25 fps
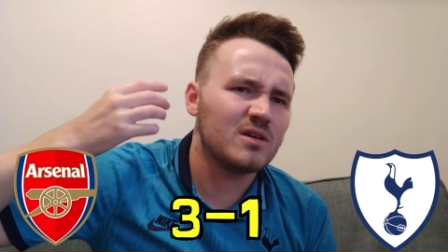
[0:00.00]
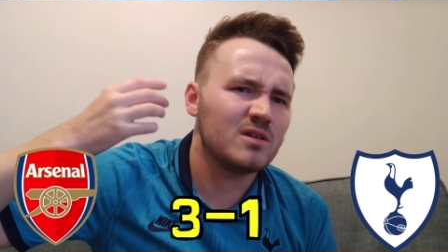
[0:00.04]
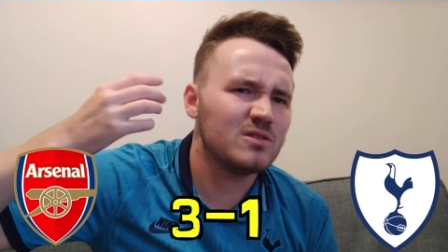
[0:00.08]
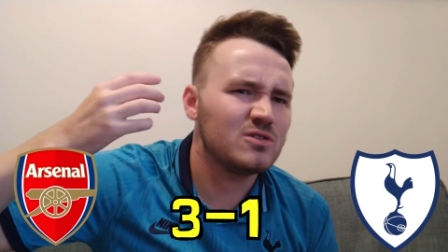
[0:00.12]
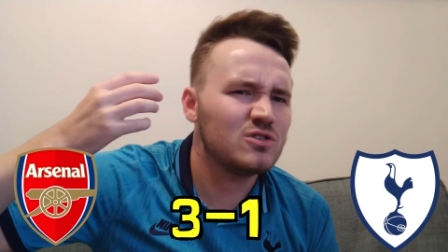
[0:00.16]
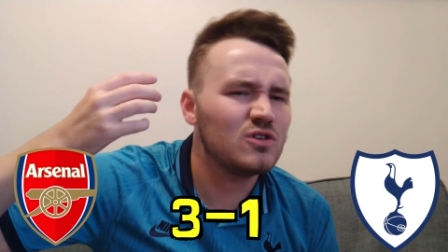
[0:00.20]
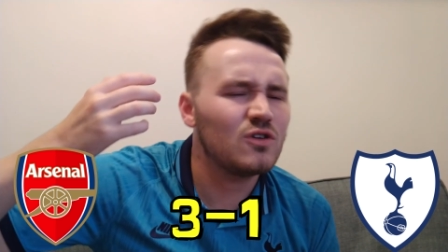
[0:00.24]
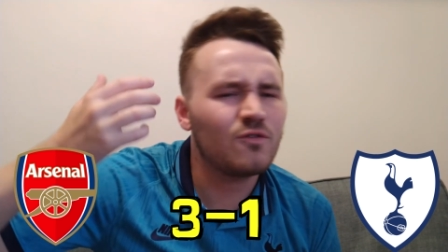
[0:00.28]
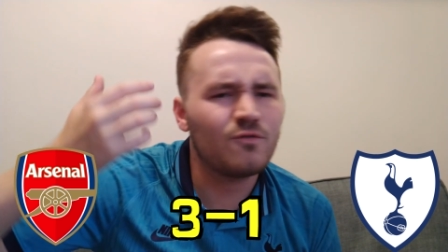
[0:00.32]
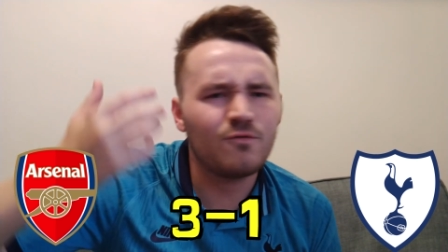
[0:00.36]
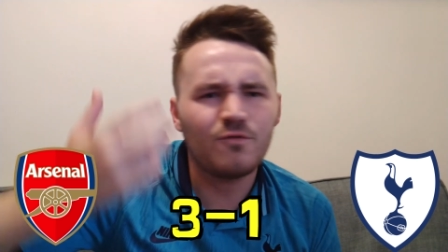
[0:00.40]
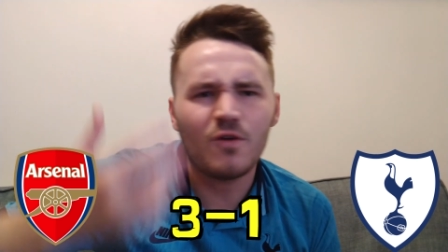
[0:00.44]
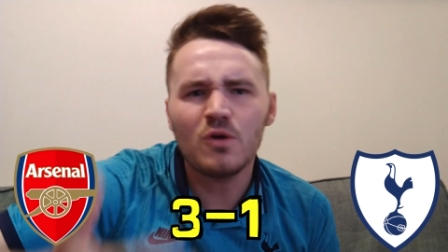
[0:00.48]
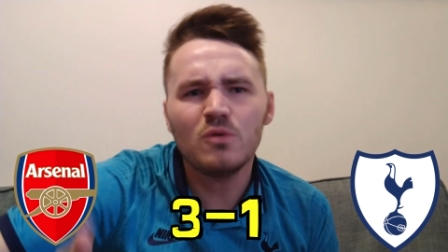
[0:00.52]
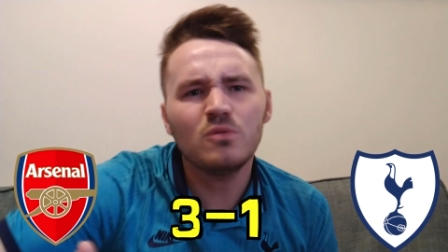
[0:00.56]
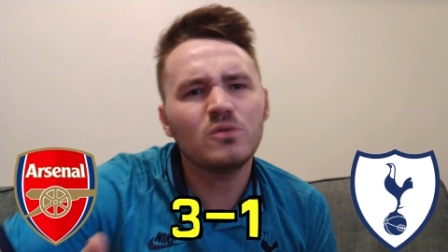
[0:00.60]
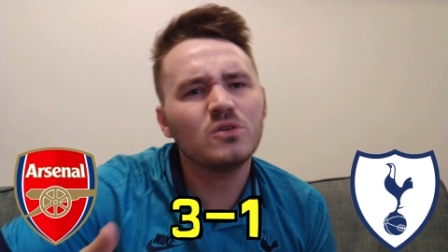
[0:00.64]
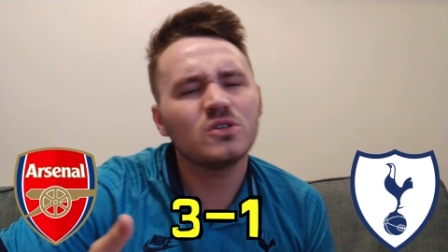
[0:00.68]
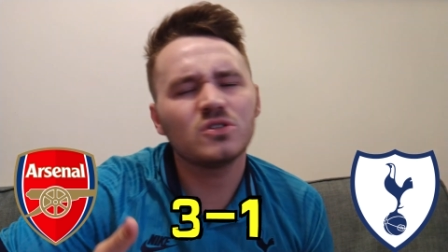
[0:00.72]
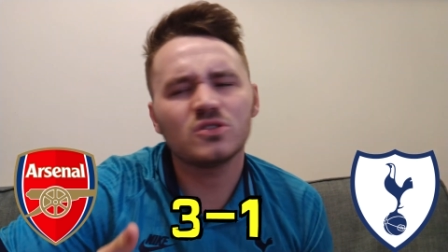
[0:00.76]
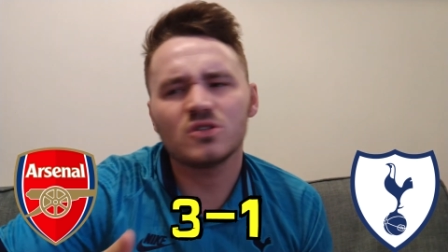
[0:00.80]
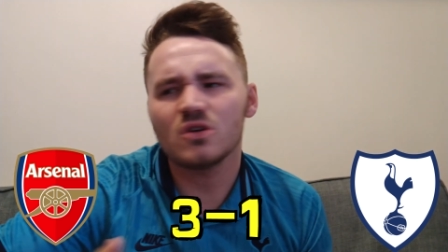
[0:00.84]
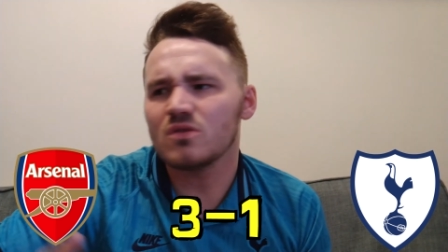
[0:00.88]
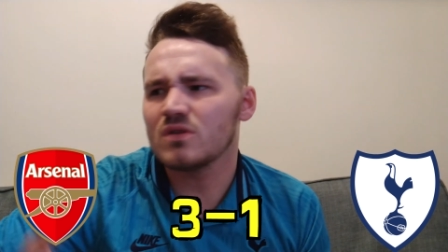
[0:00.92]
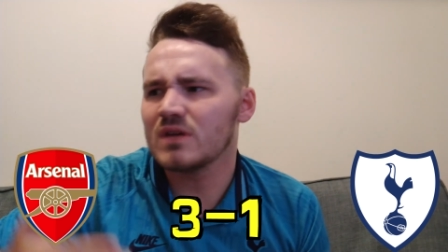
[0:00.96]
just
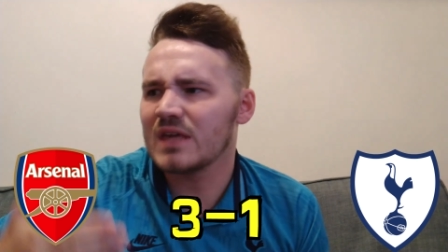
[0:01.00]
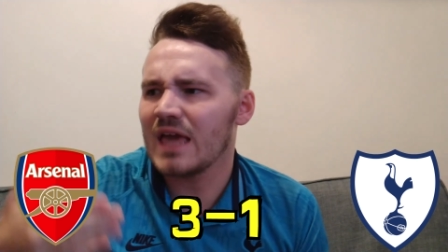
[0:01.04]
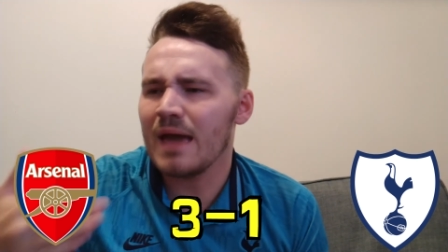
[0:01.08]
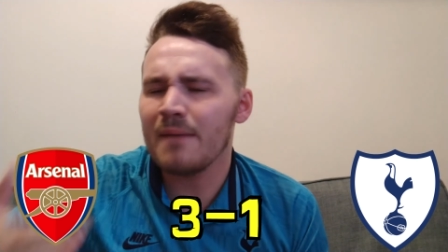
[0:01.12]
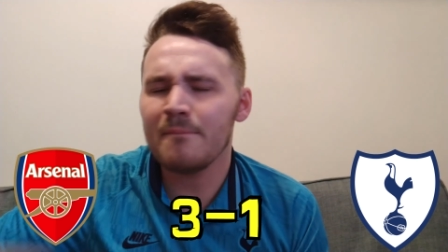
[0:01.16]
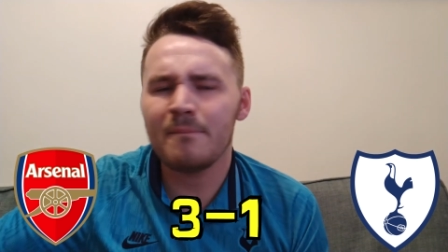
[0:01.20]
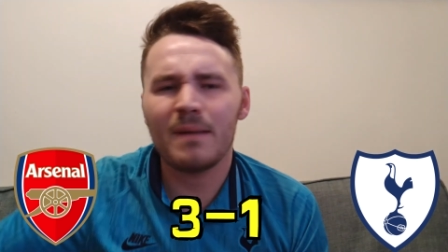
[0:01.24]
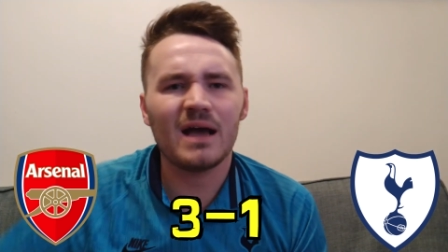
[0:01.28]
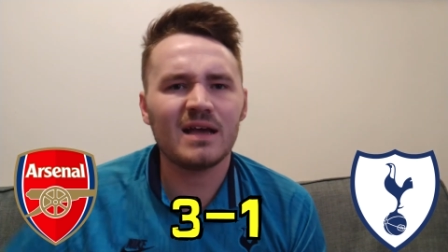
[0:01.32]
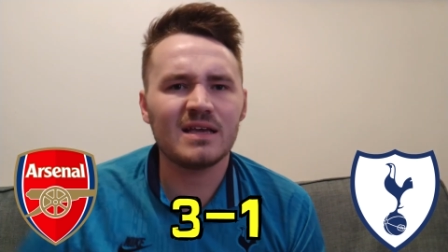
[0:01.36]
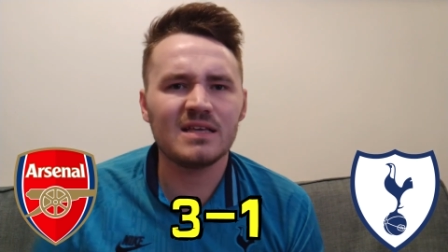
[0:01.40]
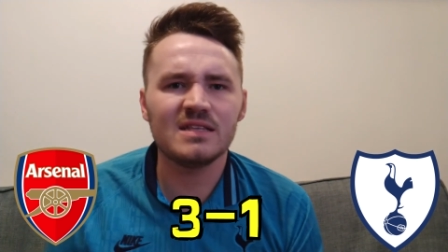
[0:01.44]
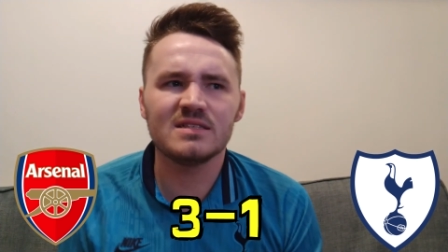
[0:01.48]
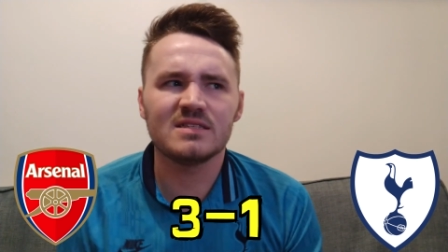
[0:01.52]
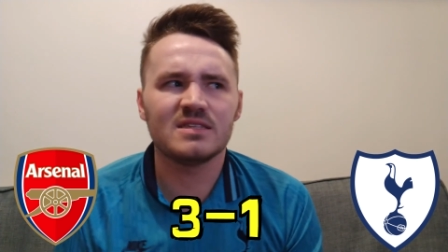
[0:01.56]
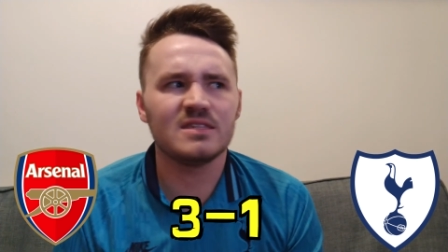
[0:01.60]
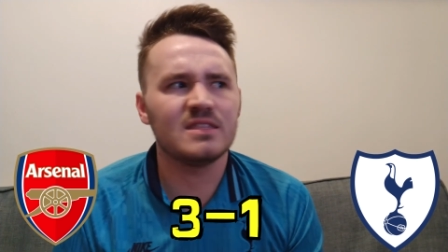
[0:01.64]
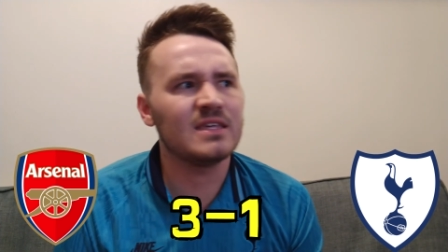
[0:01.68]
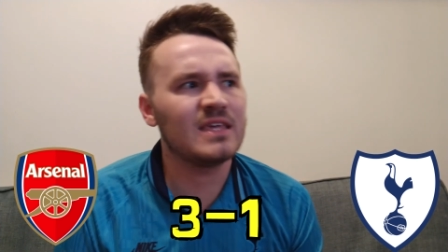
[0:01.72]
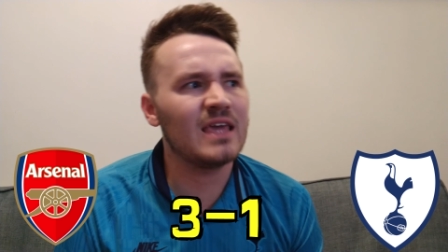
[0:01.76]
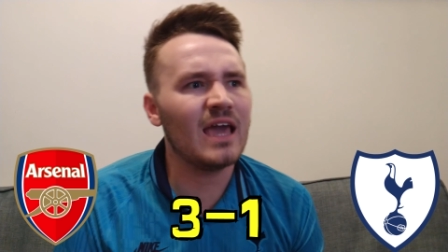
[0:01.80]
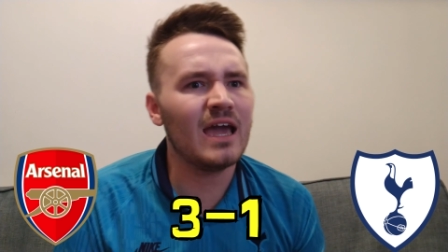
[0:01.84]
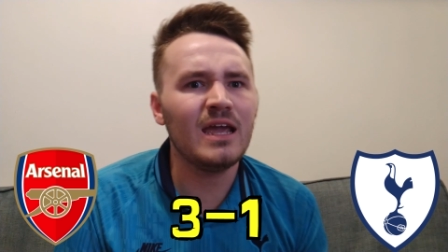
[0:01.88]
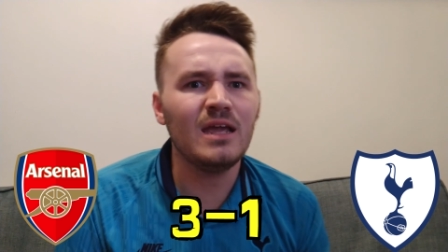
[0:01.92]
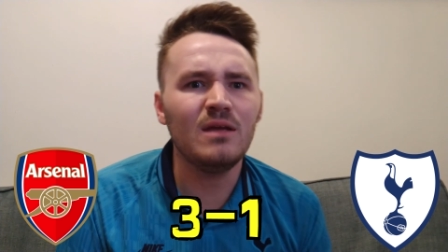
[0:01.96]
focus on getting back into
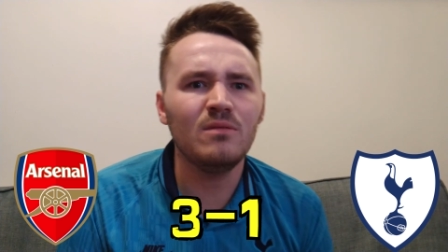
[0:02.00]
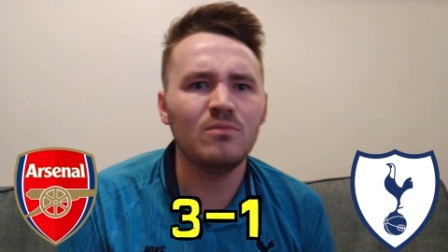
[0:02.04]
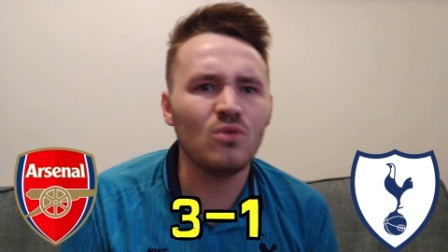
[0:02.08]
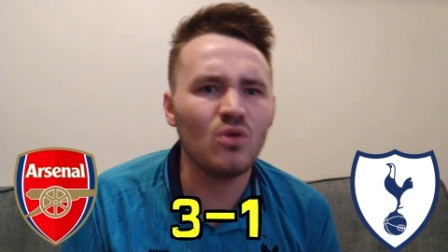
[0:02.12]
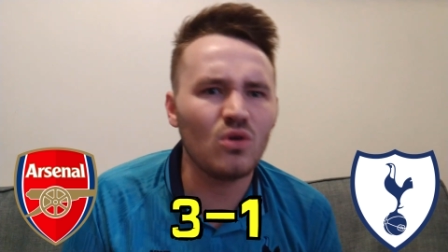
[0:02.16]
the game,